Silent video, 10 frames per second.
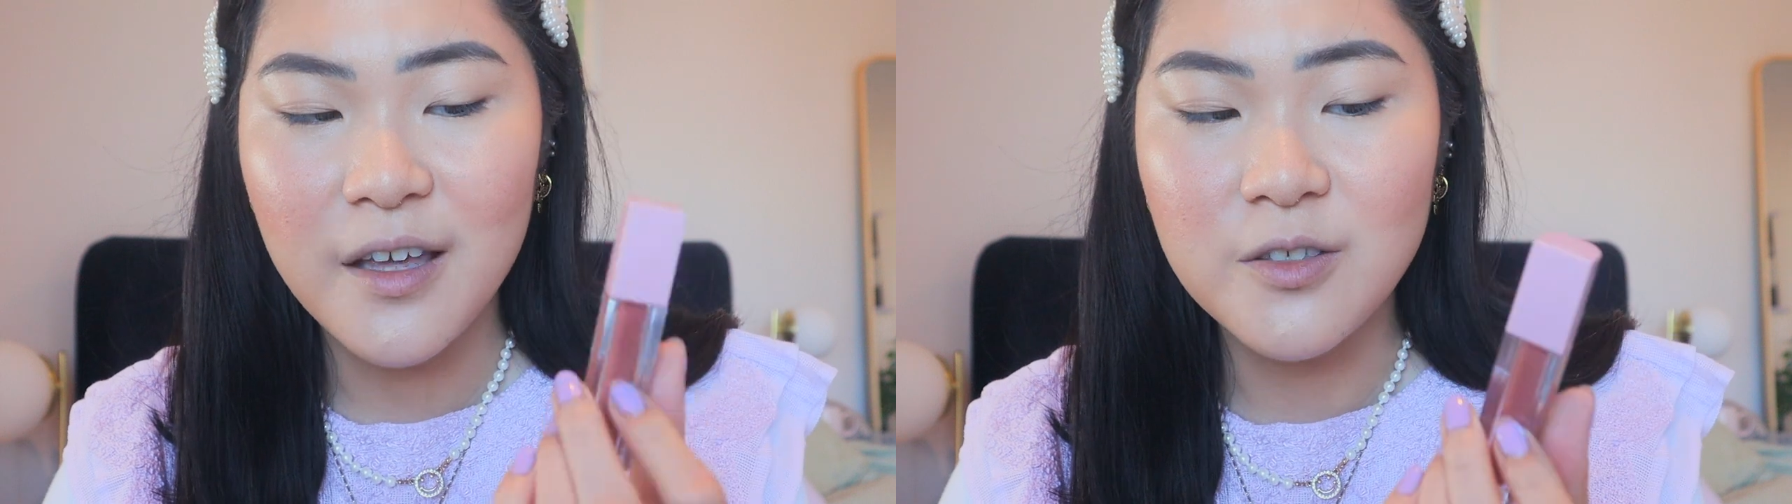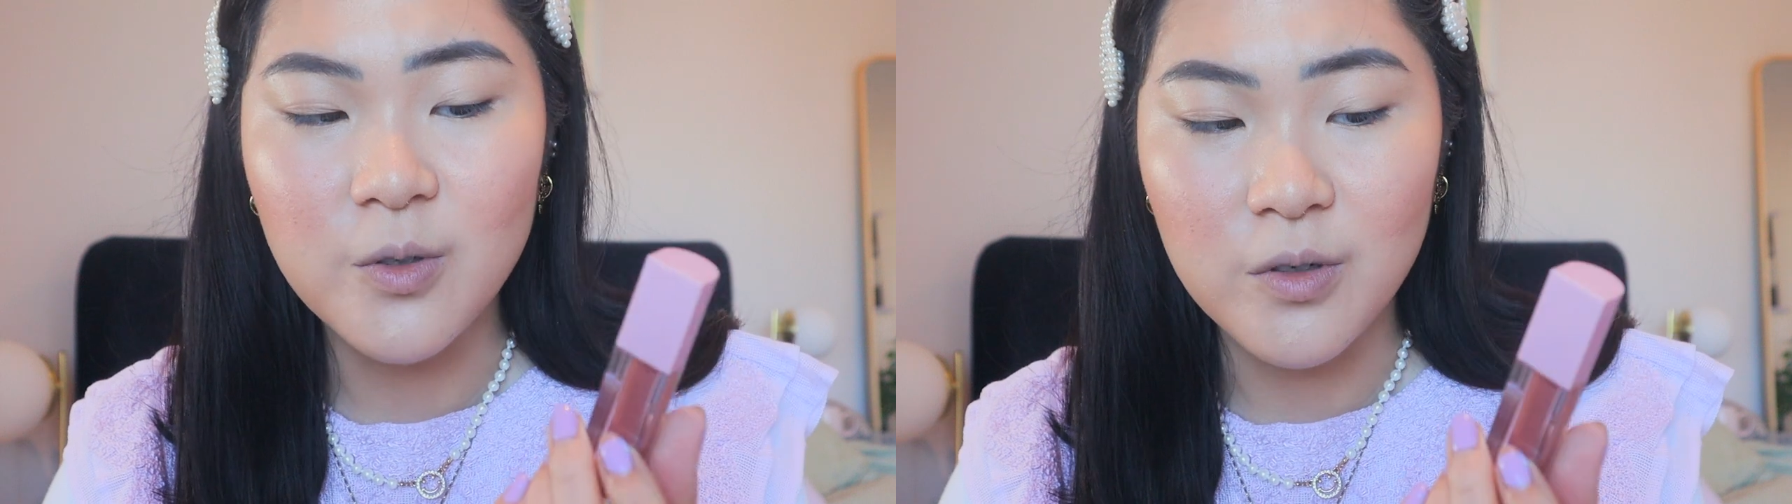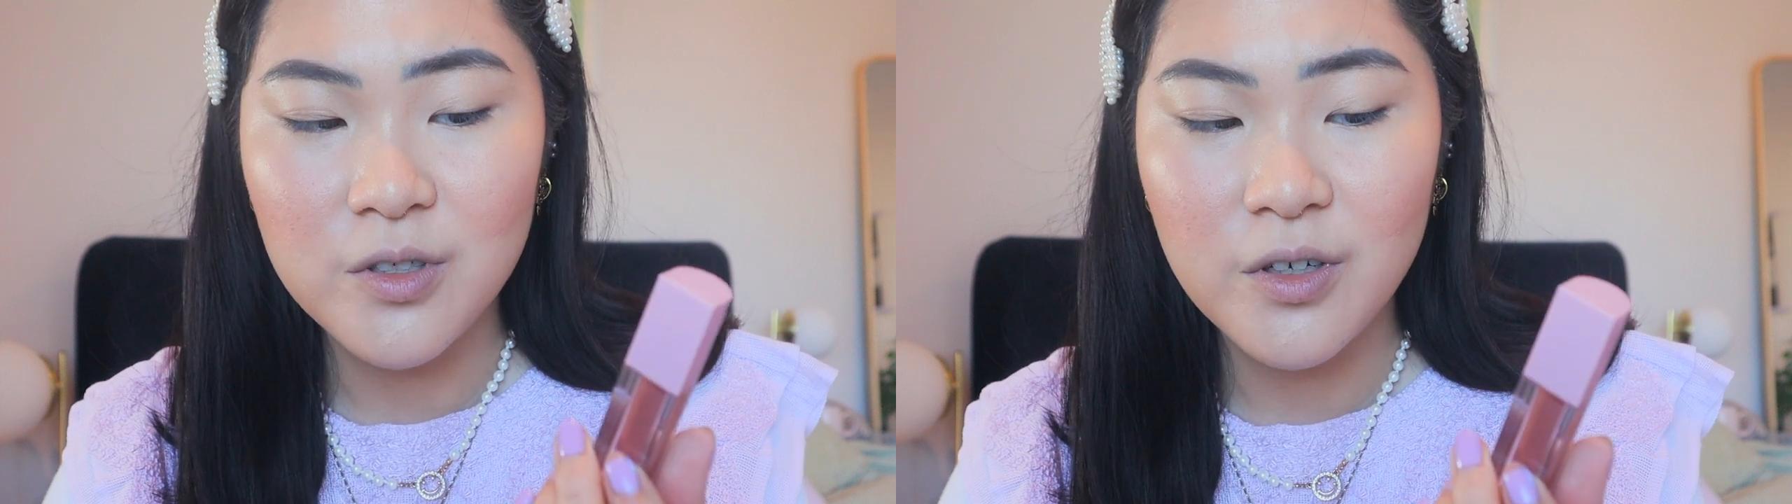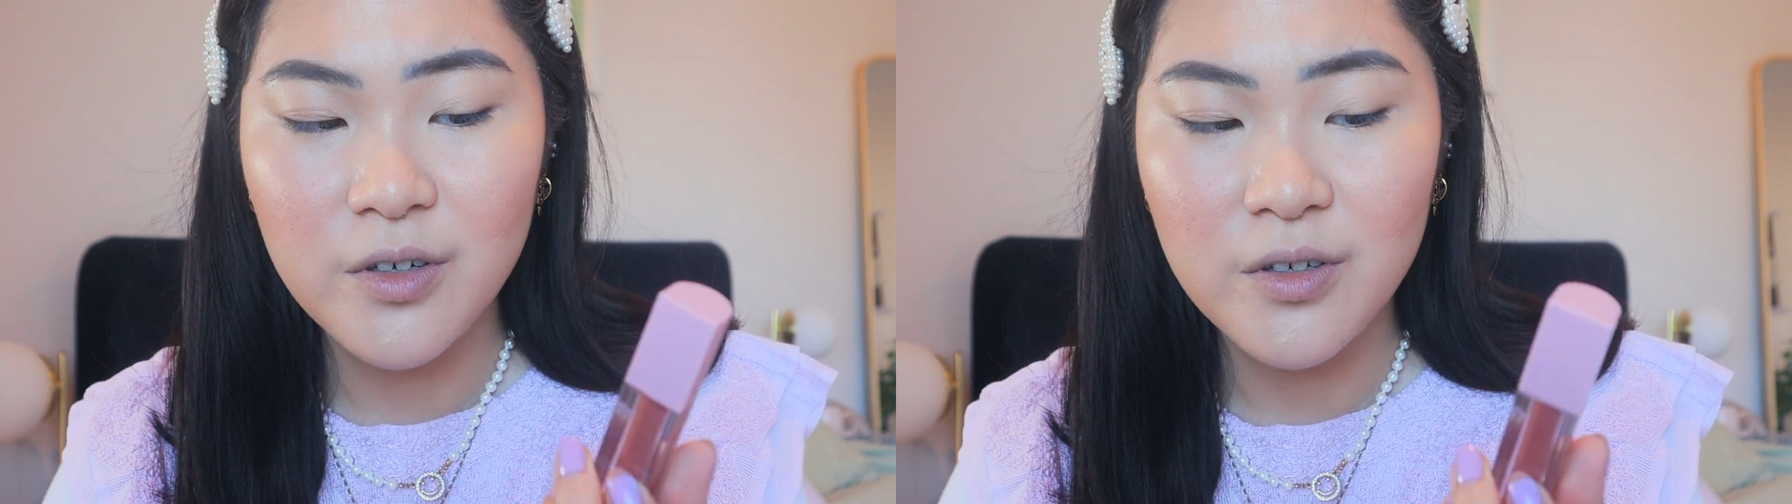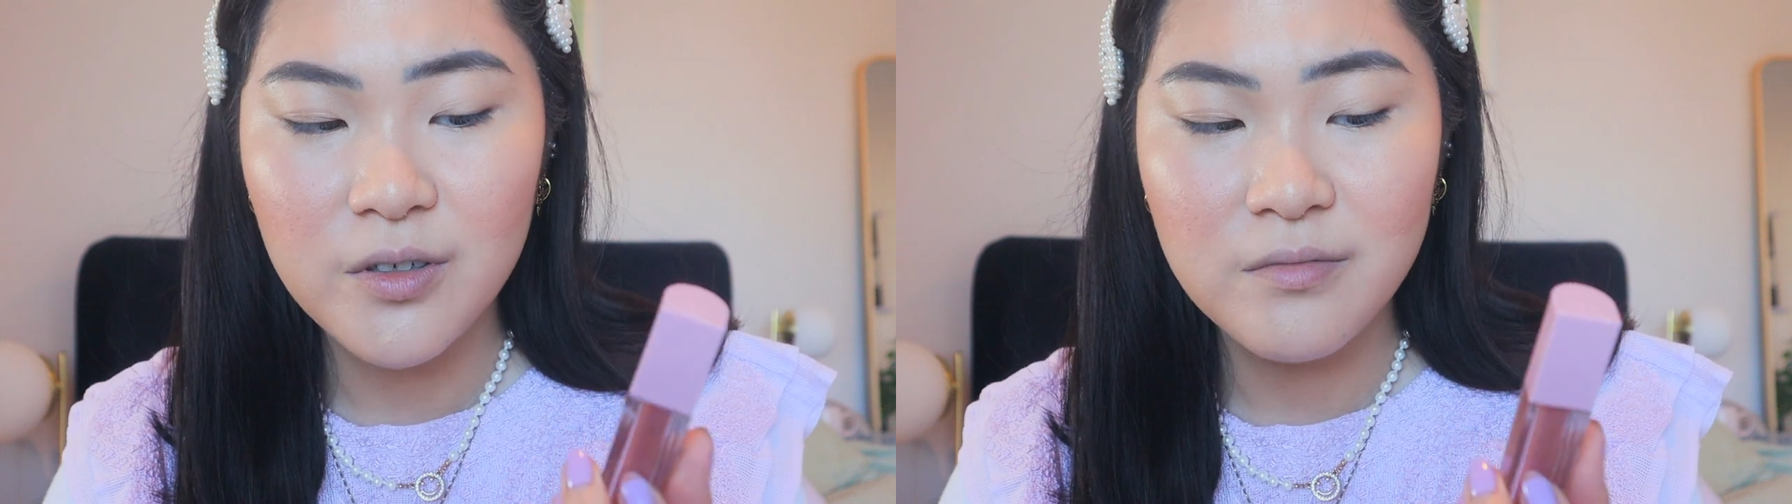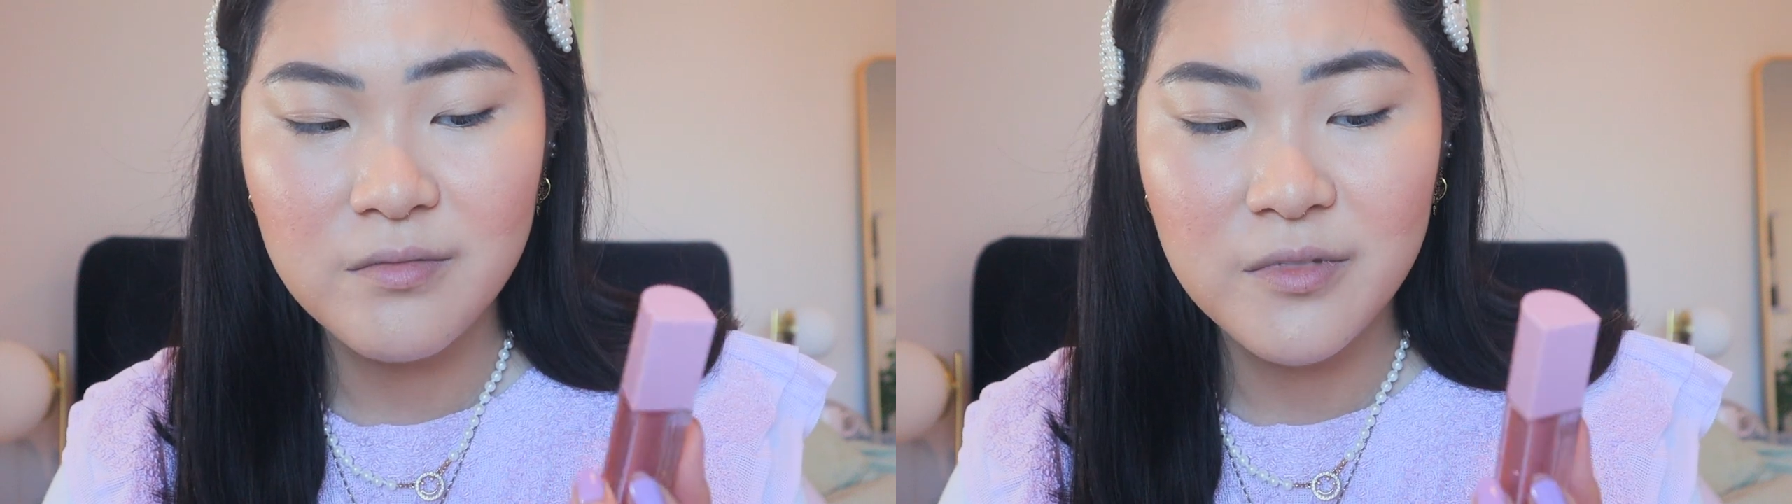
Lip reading: it's also